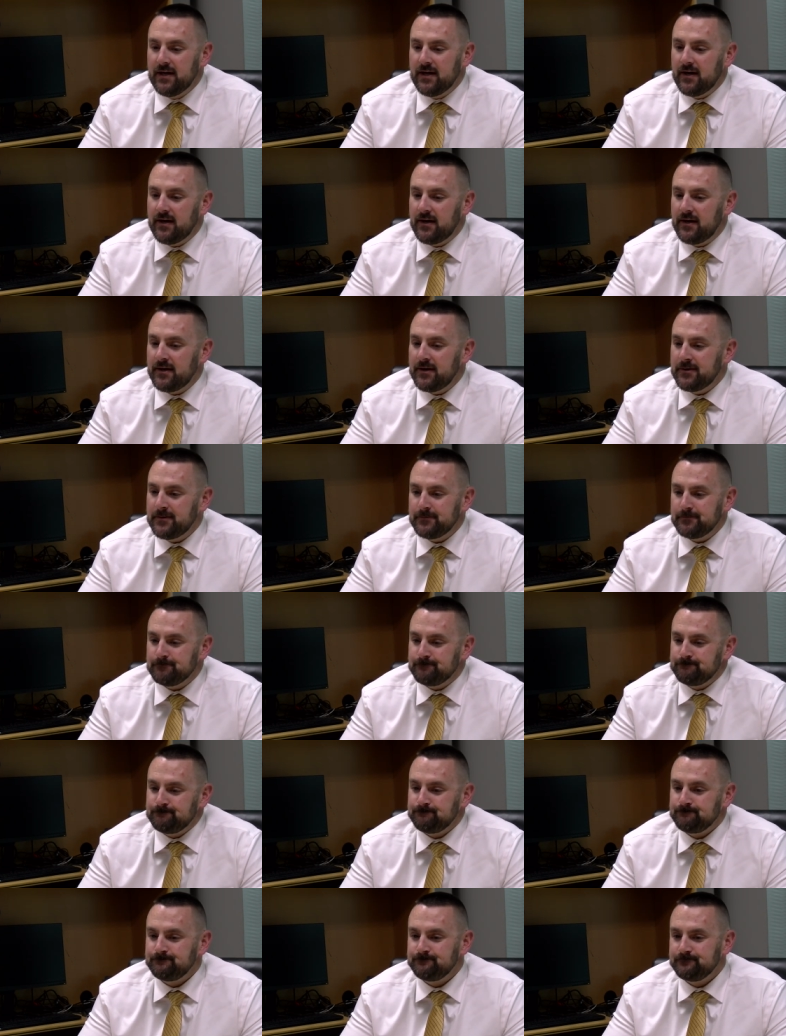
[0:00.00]
Um,
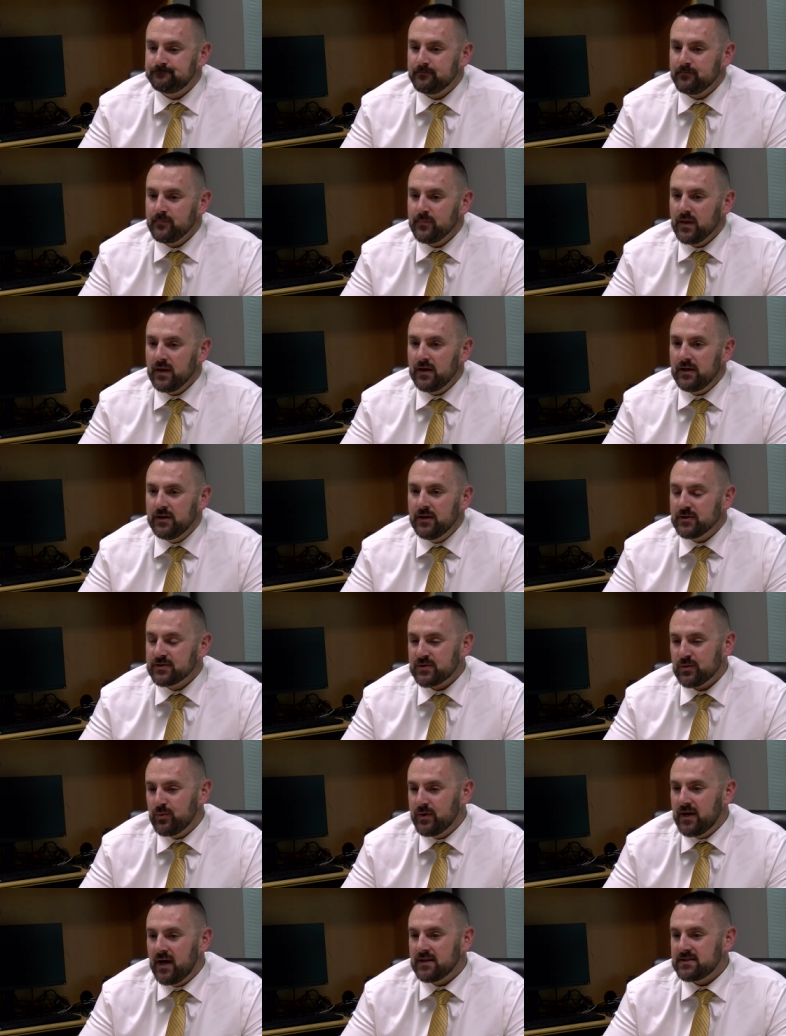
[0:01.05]
you know, so
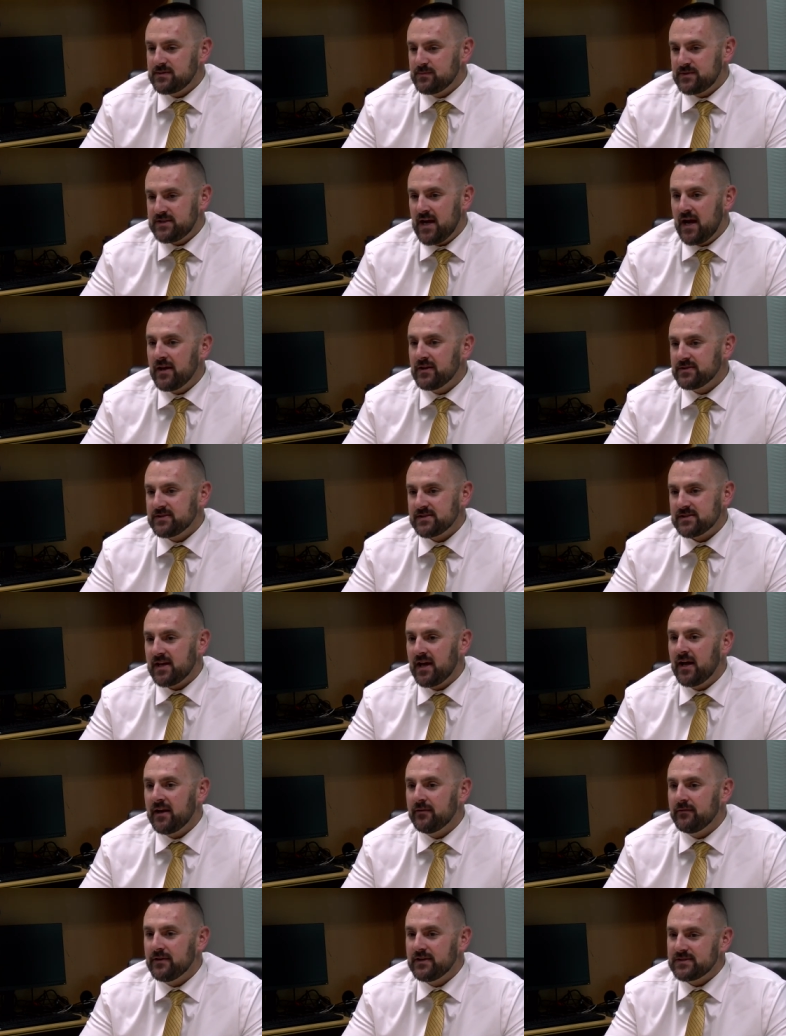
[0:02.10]
we got some challenges
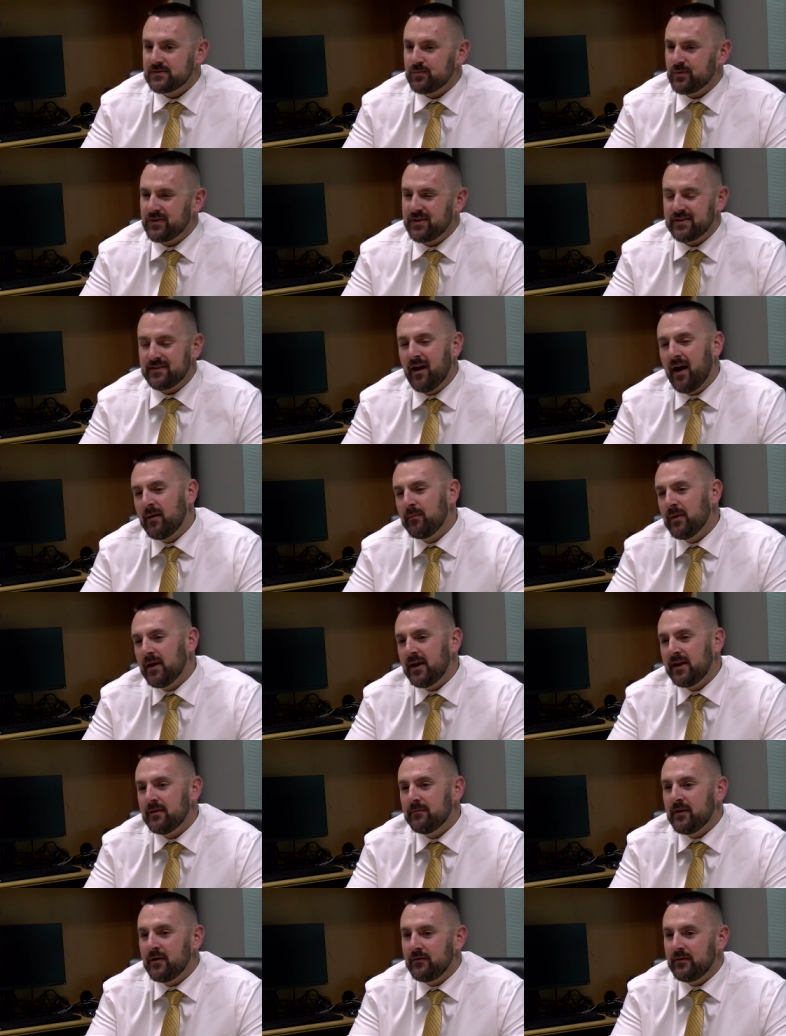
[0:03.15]
ahead of us with the
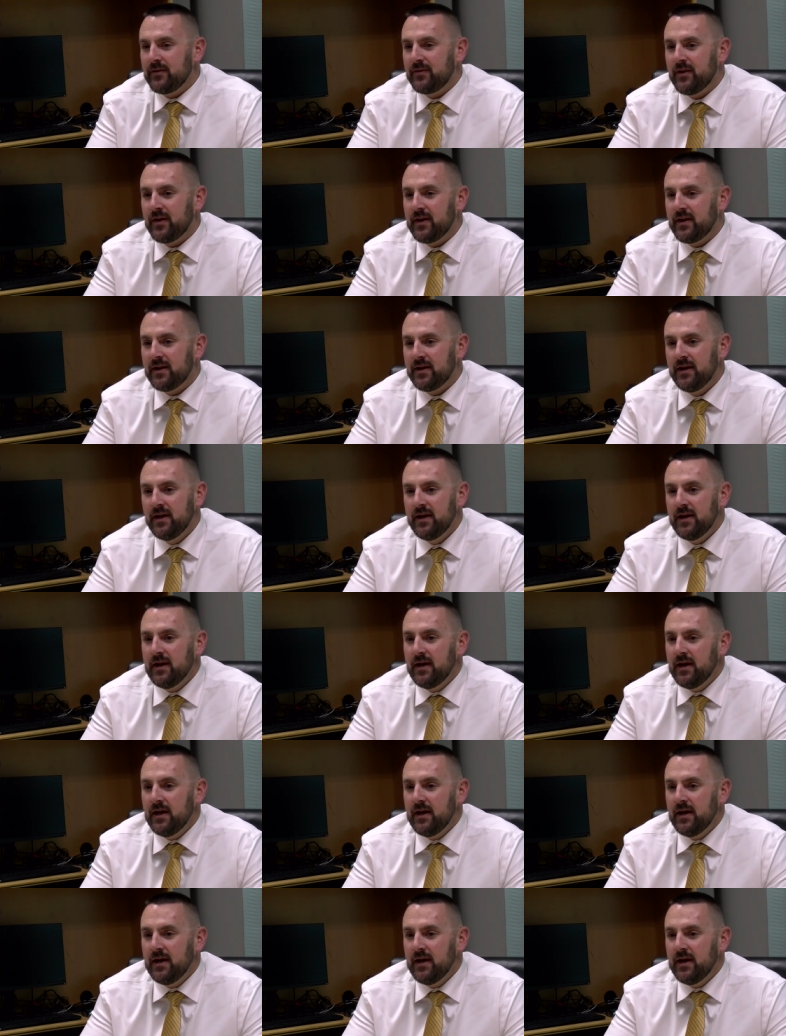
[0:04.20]
timeline of everything.